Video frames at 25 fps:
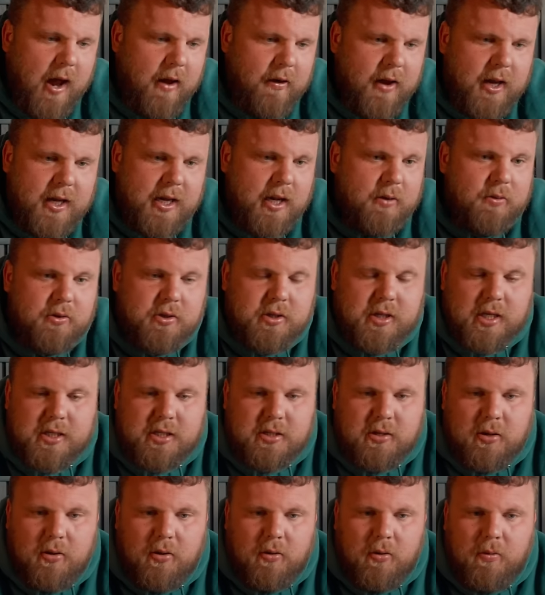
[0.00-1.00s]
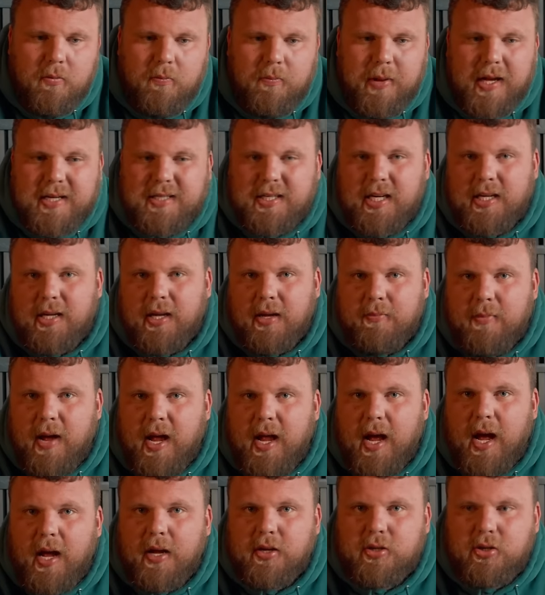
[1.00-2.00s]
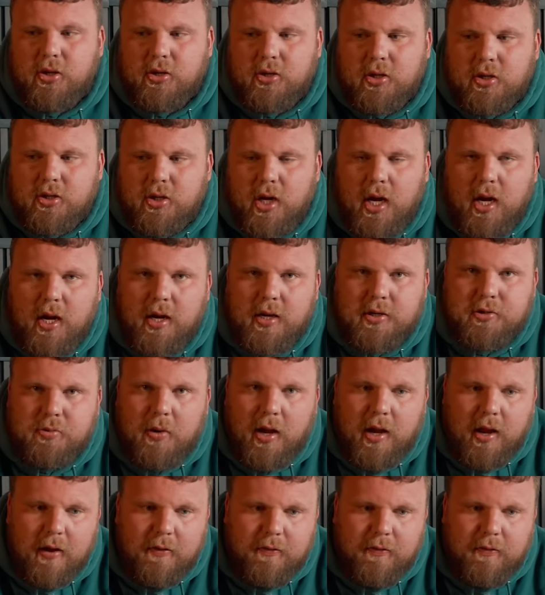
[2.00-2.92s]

I think it was just basically my attitude to training as well.